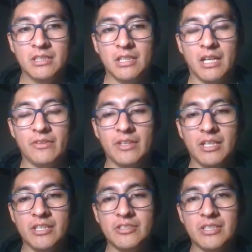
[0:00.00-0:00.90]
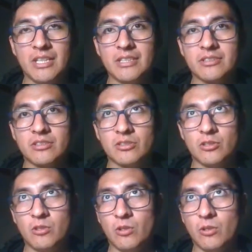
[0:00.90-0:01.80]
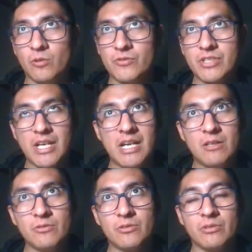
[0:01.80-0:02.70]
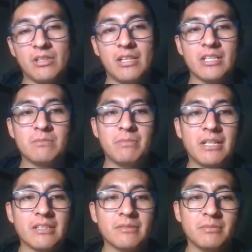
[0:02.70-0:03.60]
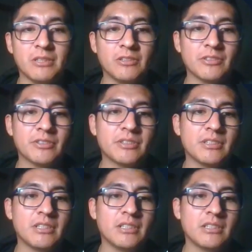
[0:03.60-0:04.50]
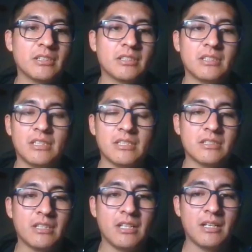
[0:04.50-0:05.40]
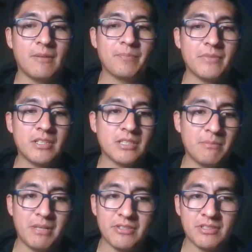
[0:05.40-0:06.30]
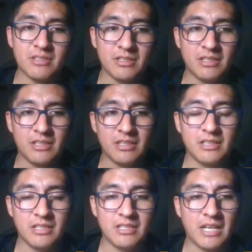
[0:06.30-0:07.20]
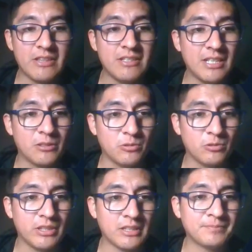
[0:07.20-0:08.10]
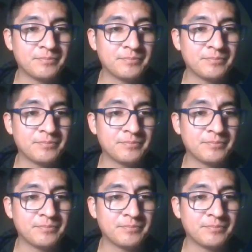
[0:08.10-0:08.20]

and they just go down to the last part because it's a bad idea to do that.